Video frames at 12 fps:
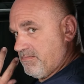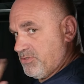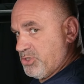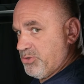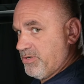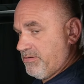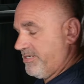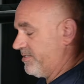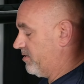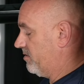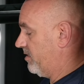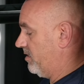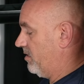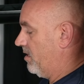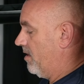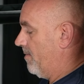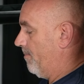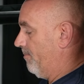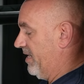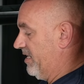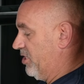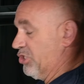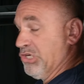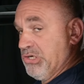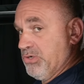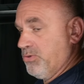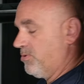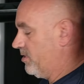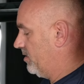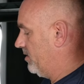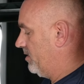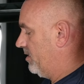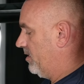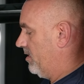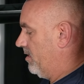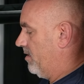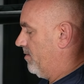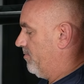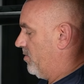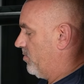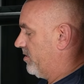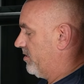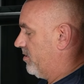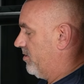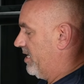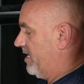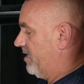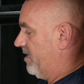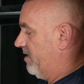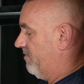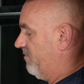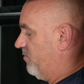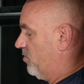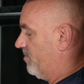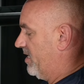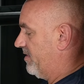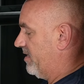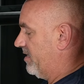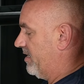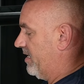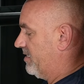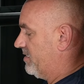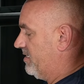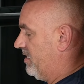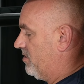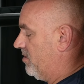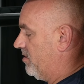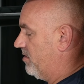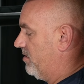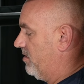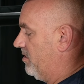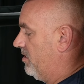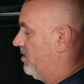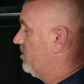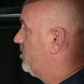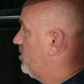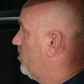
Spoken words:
strictly to the Mini 2, but we're going to go ahead and format that SD card. So